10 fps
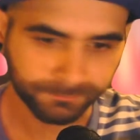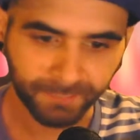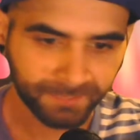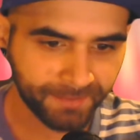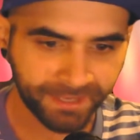
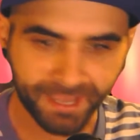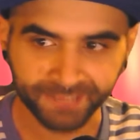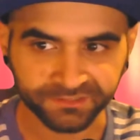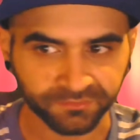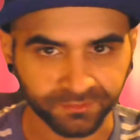Mega Man
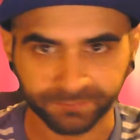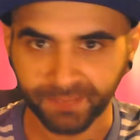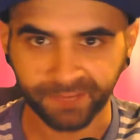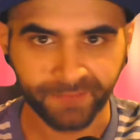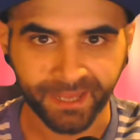X3,
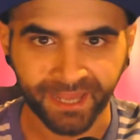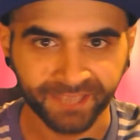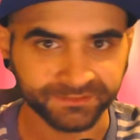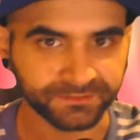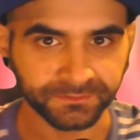Mega Man
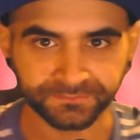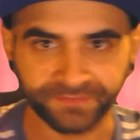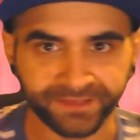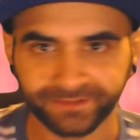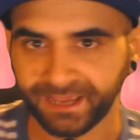X2,
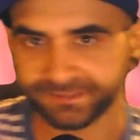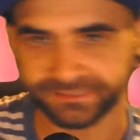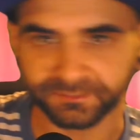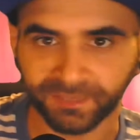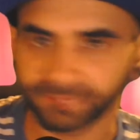
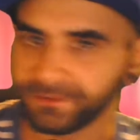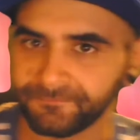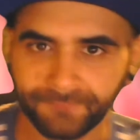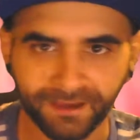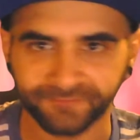fantastic. Mega
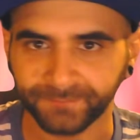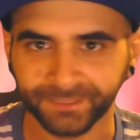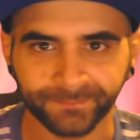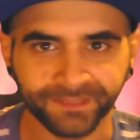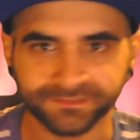Man 5,
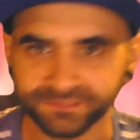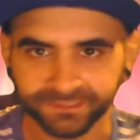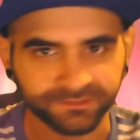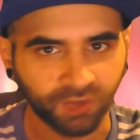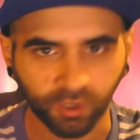Mega Man
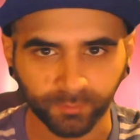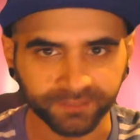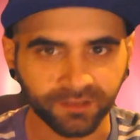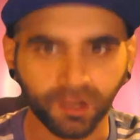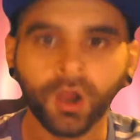6,
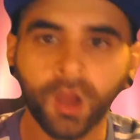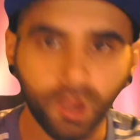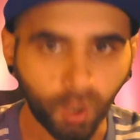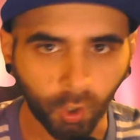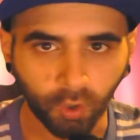Darkwing Duck,
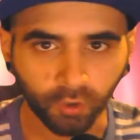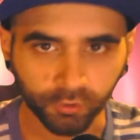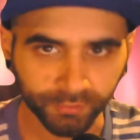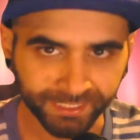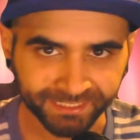all
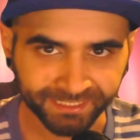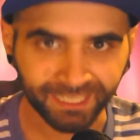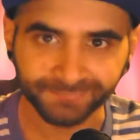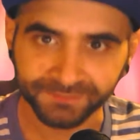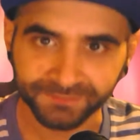great
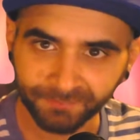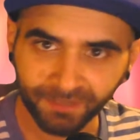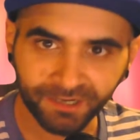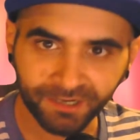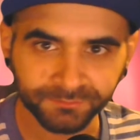games.
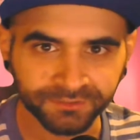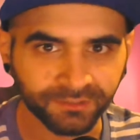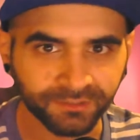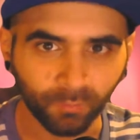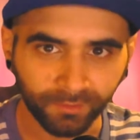Nightmare on Elm
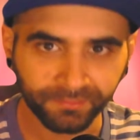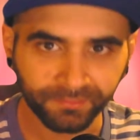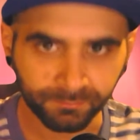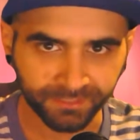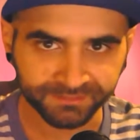Street, one of
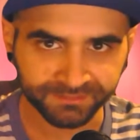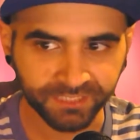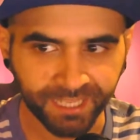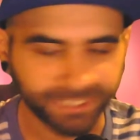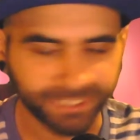the best
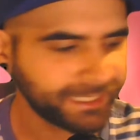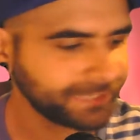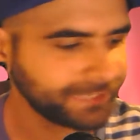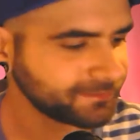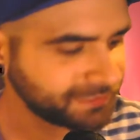on the
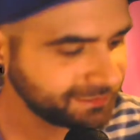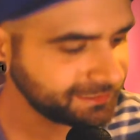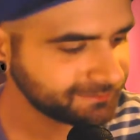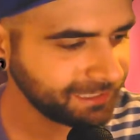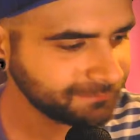NES. But
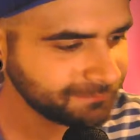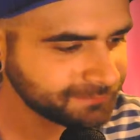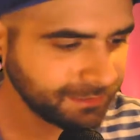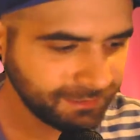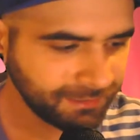these
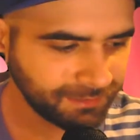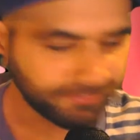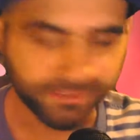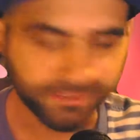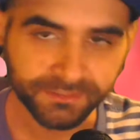games,
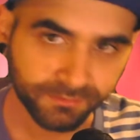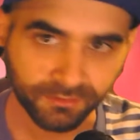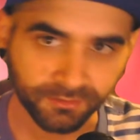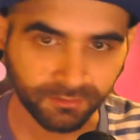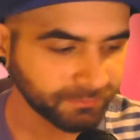these are the
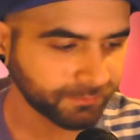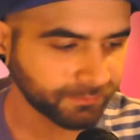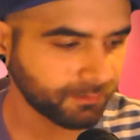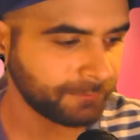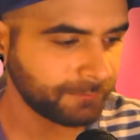cream of the
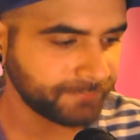crop.